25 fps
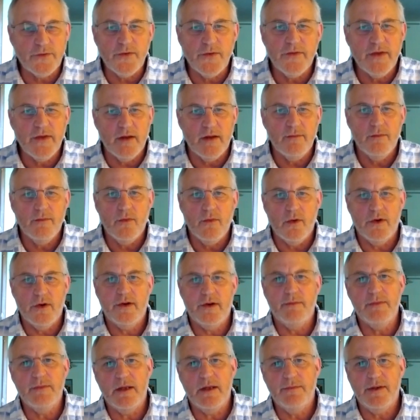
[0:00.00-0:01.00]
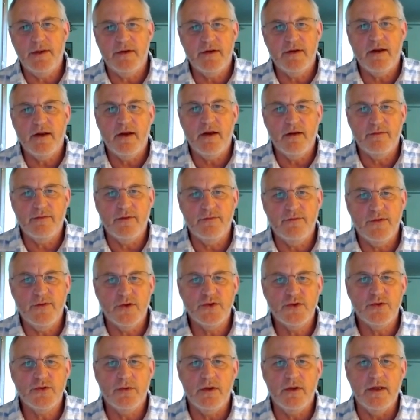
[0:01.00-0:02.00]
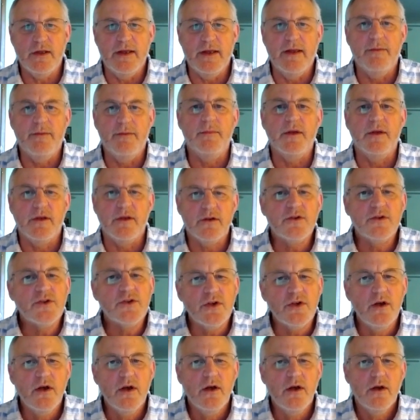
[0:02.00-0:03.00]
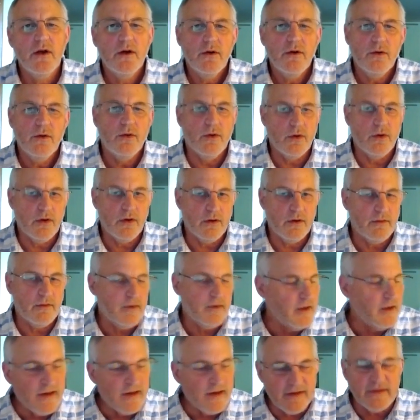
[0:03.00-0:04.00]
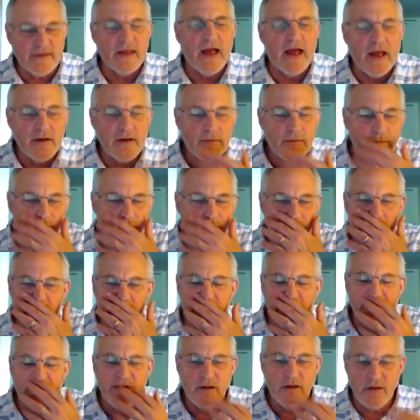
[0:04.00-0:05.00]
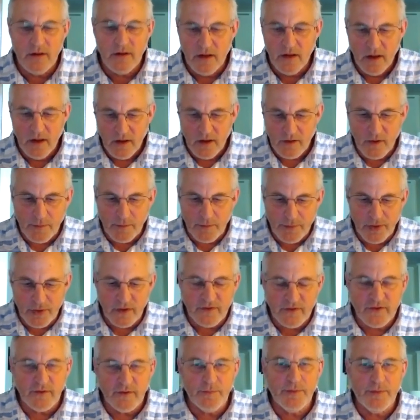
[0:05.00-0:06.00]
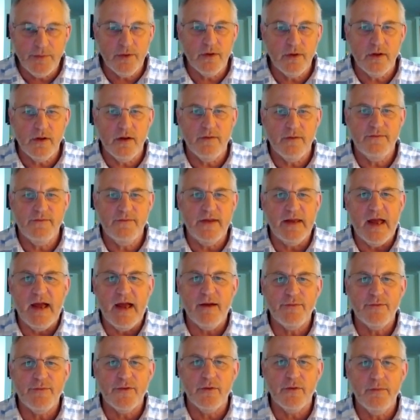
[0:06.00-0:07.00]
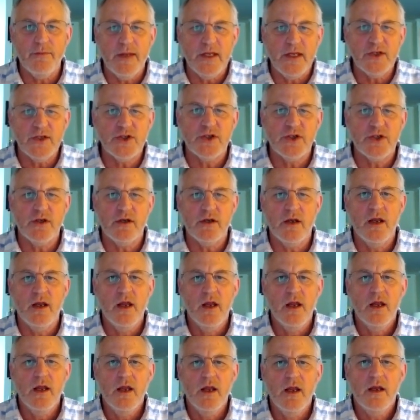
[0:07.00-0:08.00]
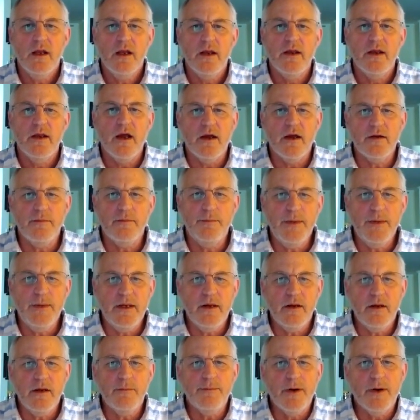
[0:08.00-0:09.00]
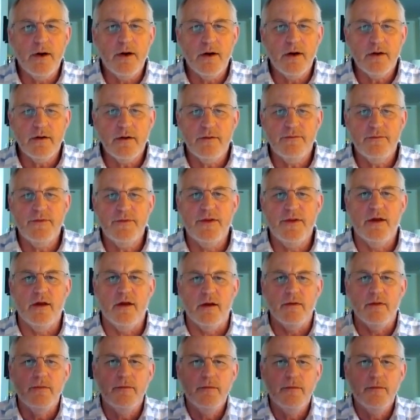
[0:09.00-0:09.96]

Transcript: them more to have a visual image or like that. But the principle of the affirmation not being part of the